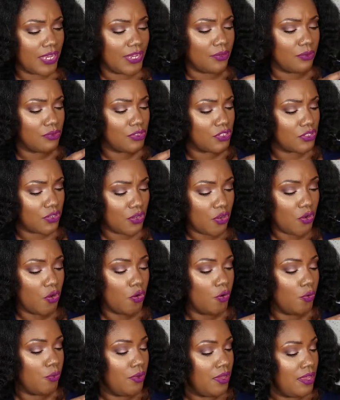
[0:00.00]
So I used
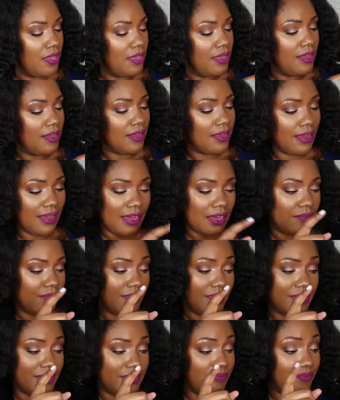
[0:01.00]
snow,
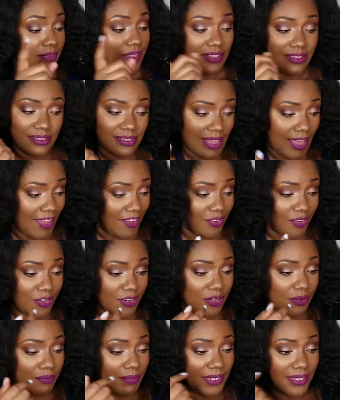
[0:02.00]
kava,
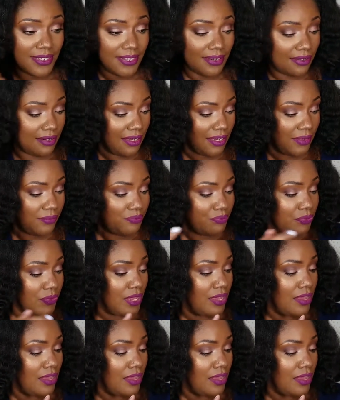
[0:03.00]
cider, Bellini.